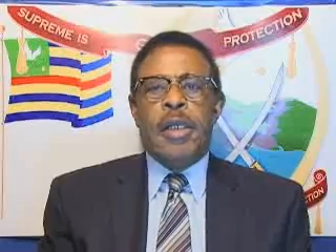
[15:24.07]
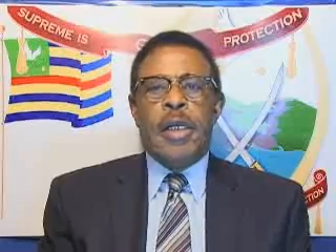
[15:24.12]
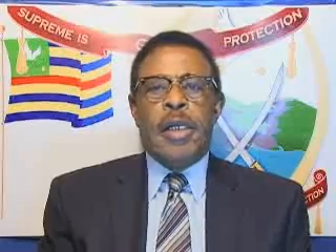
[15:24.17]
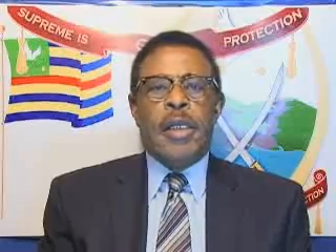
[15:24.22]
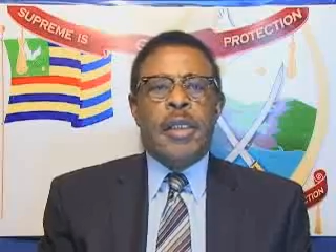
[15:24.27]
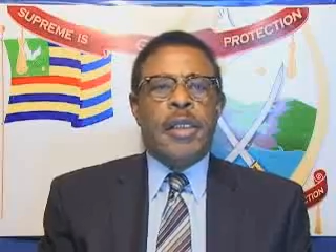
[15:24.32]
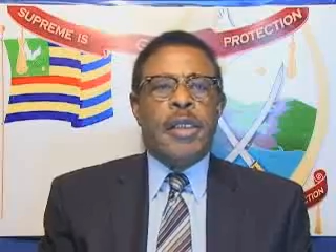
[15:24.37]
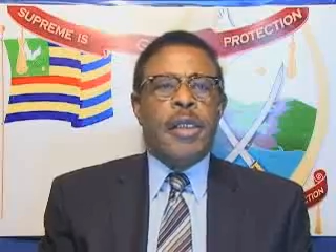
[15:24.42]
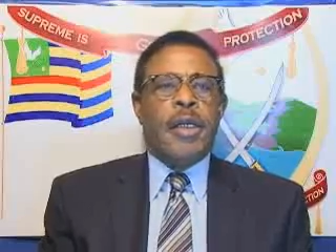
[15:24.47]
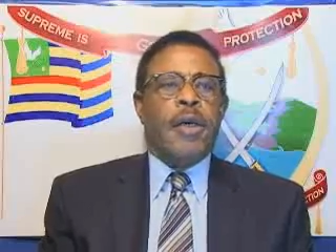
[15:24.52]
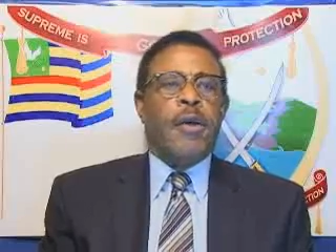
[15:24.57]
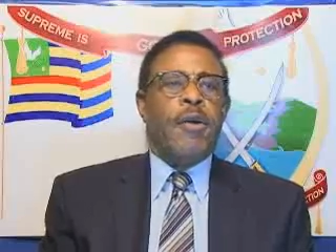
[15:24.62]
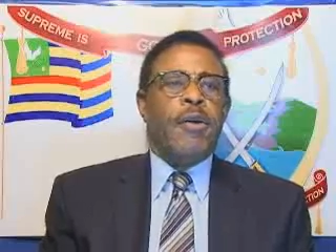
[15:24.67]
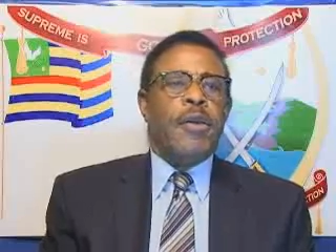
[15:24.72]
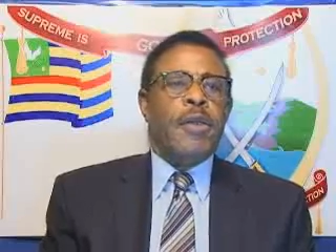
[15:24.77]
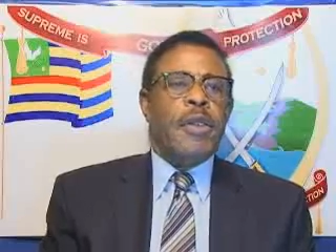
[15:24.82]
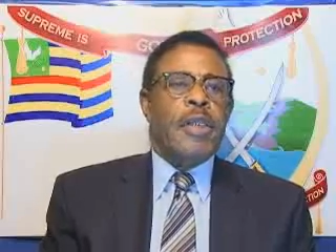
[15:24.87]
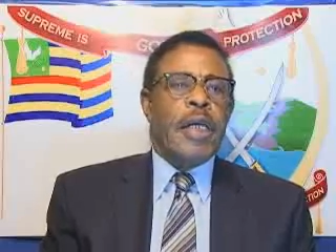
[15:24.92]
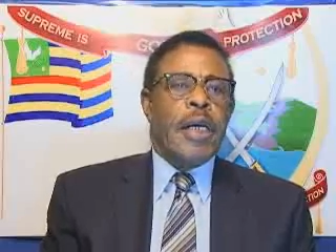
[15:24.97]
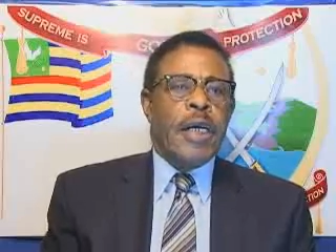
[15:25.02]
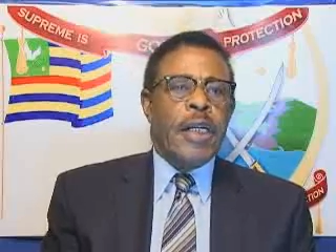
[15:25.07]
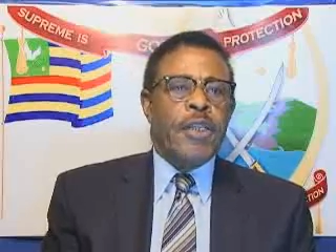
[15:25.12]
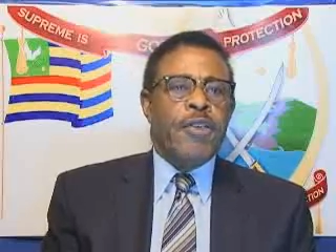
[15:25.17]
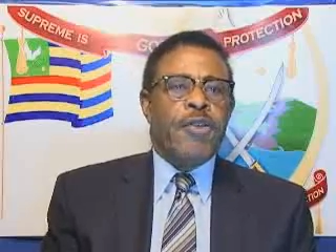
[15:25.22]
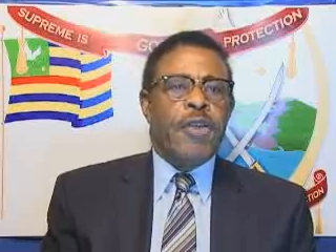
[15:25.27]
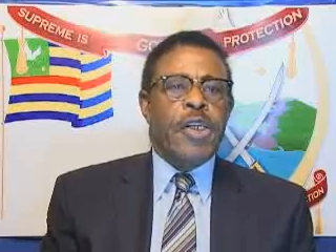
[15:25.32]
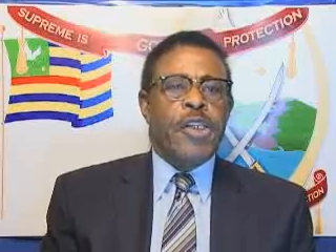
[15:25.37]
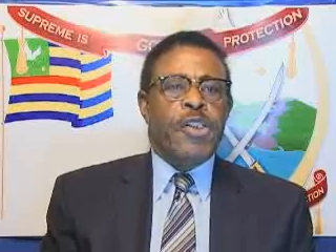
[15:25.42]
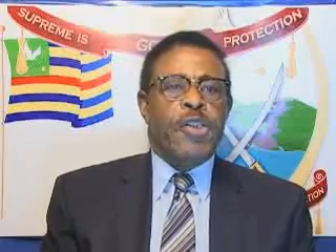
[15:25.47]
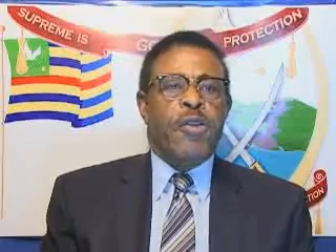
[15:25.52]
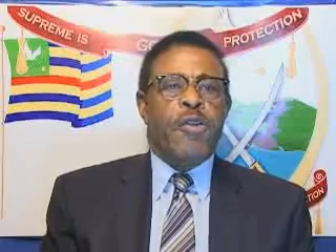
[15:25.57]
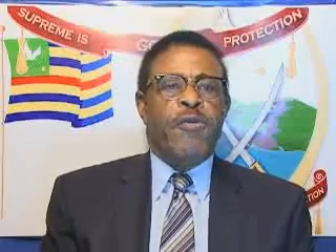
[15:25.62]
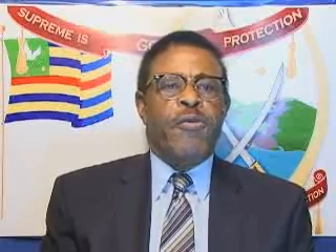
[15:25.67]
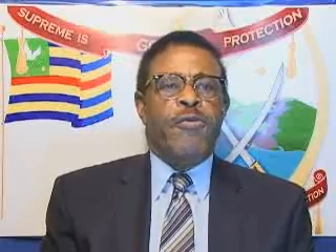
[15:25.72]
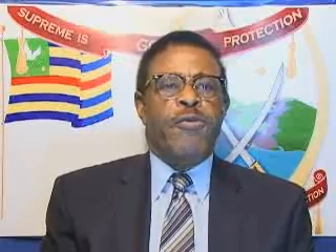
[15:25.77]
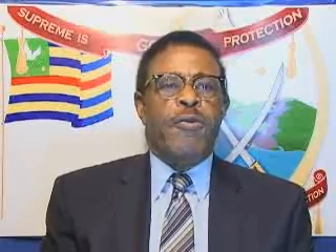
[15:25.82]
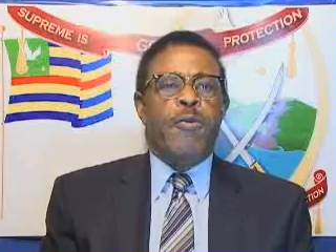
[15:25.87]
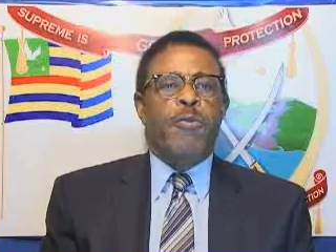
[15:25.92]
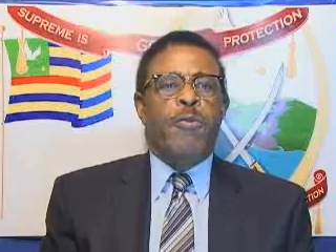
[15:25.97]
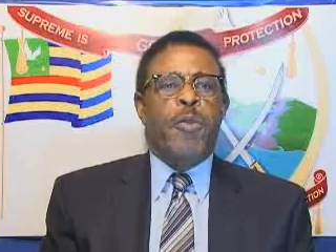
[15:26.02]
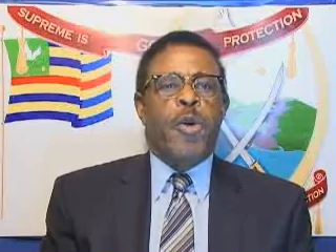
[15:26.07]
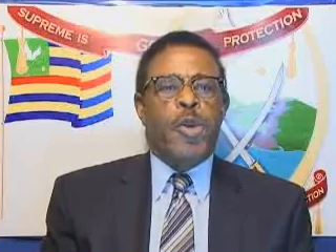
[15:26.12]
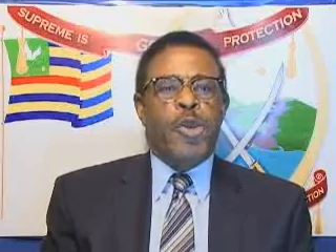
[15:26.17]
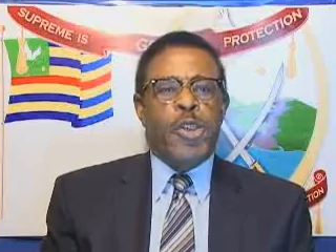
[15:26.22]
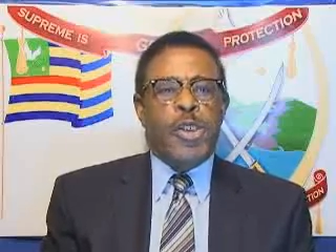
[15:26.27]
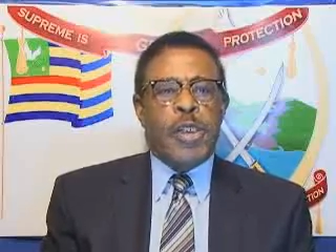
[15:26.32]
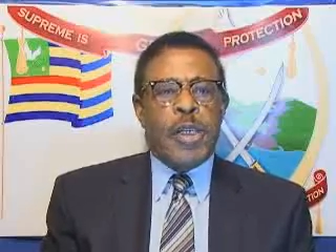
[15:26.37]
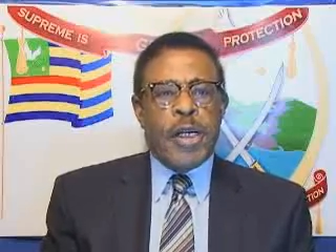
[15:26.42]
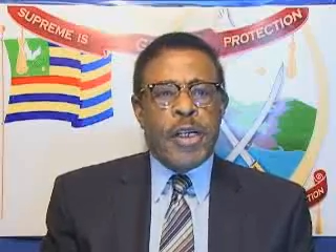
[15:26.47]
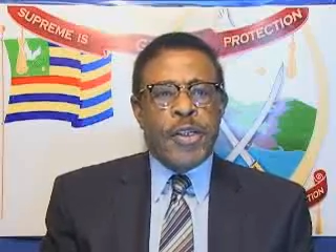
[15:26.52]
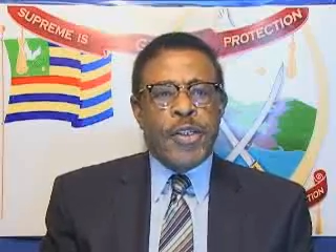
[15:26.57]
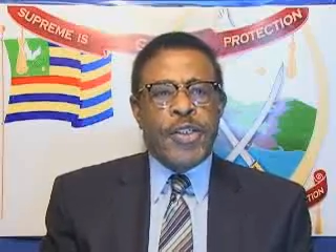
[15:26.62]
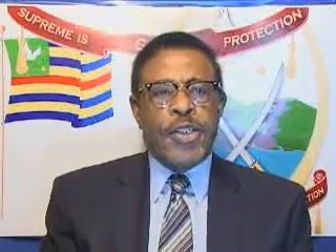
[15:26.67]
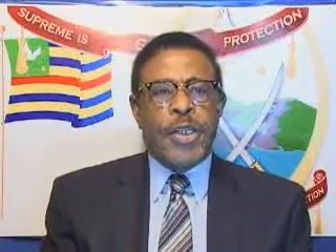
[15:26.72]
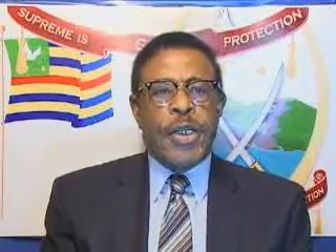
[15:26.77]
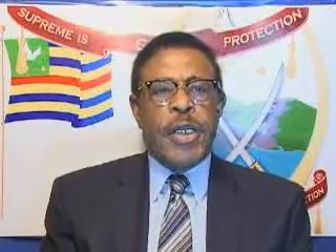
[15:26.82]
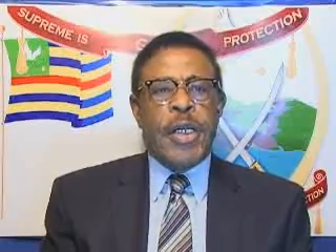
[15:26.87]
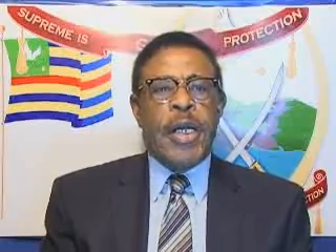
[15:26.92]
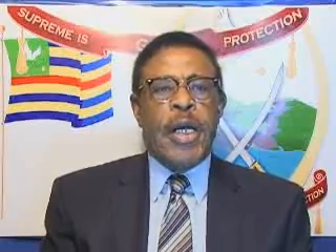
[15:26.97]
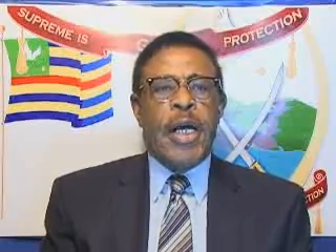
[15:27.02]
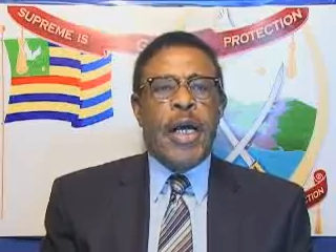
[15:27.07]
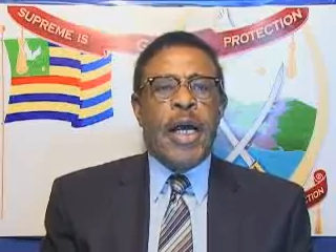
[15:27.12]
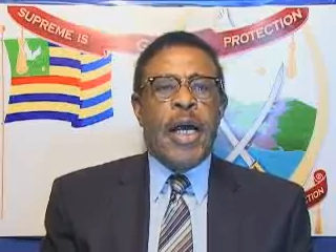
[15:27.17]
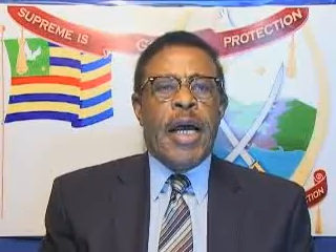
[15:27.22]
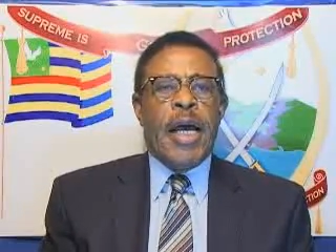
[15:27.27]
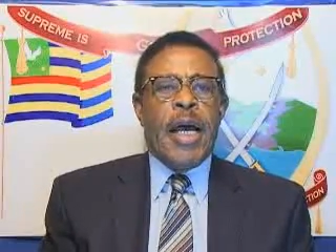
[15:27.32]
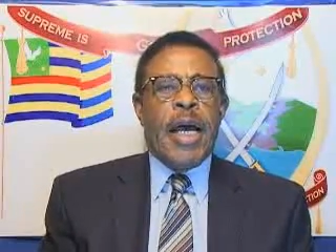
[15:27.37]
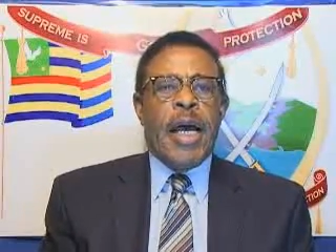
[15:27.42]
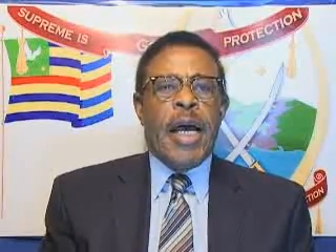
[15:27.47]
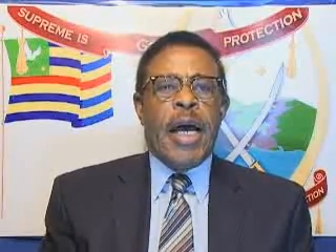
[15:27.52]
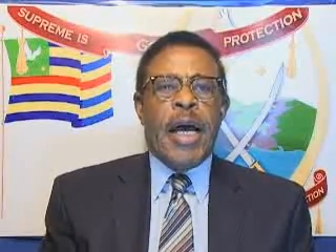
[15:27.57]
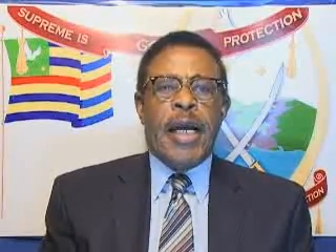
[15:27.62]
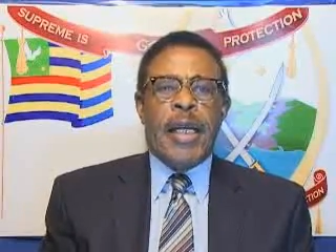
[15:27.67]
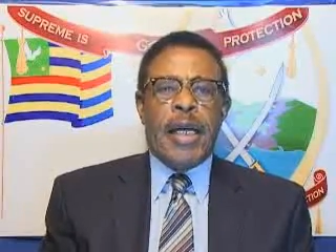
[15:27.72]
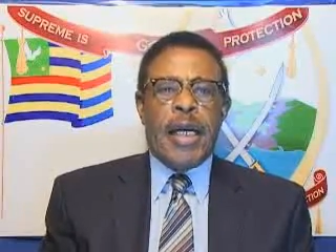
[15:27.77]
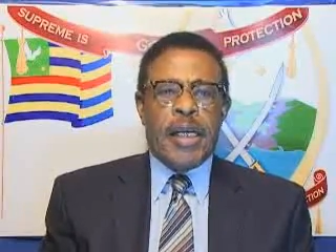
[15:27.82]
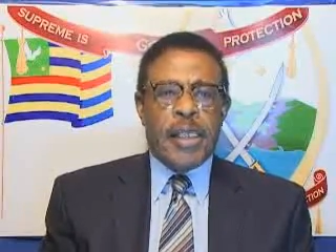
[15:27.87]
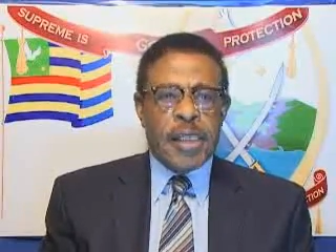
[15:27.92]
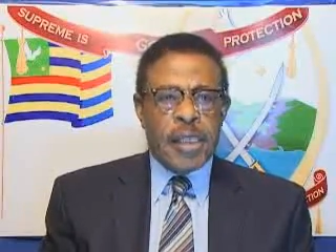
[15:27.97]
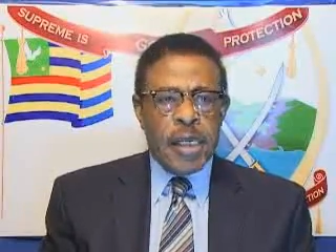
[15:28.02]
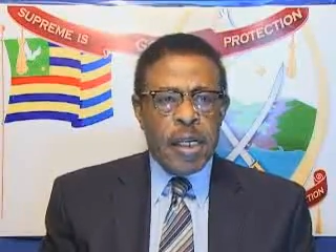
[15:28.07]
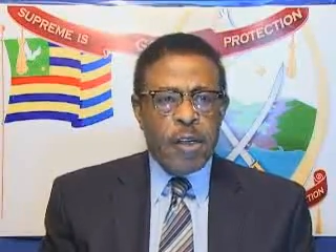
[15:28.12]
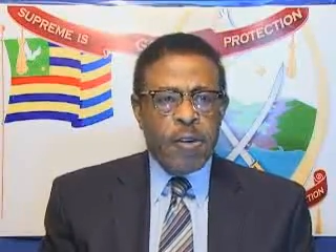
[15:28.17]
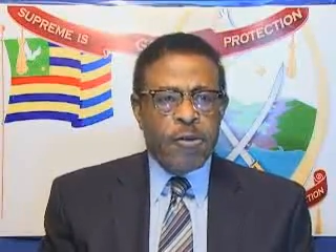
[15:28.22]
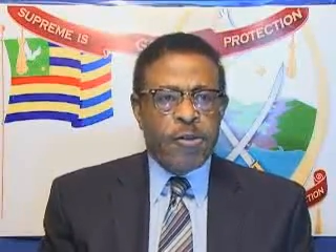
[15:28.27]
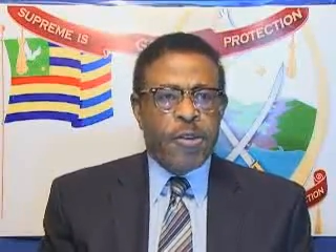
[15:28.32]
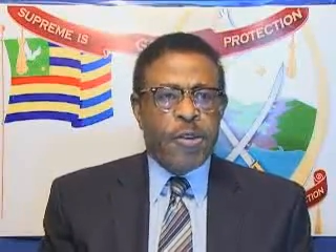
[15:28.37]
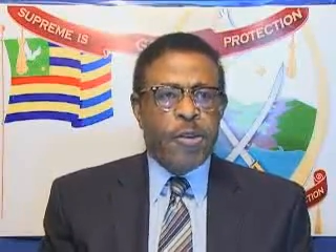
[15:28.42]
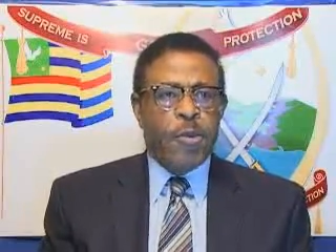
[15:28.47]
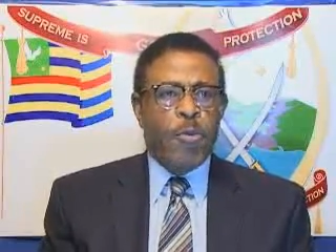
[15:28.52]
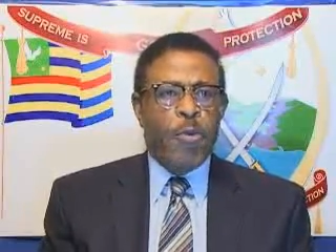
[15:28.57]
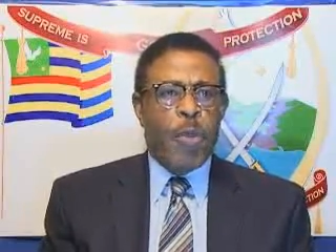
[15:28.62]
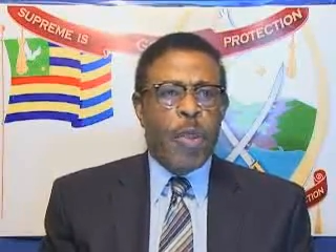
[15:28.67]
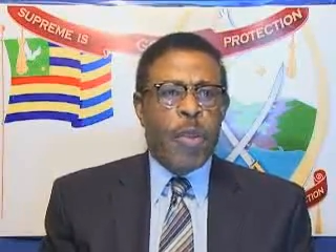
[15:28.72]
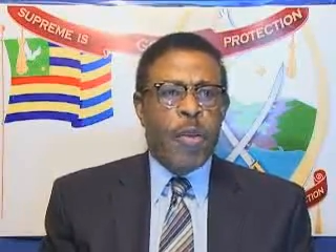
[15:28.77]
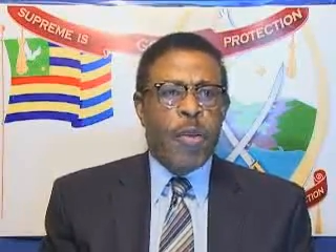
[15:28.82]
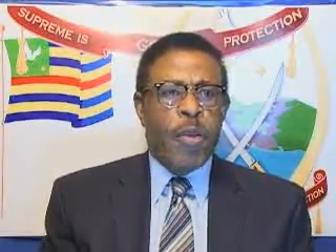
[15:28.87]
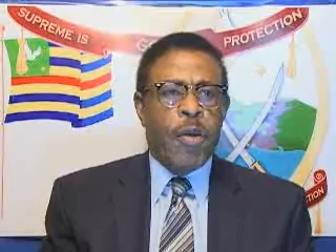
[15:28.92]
in the interest of posterity and ourselves.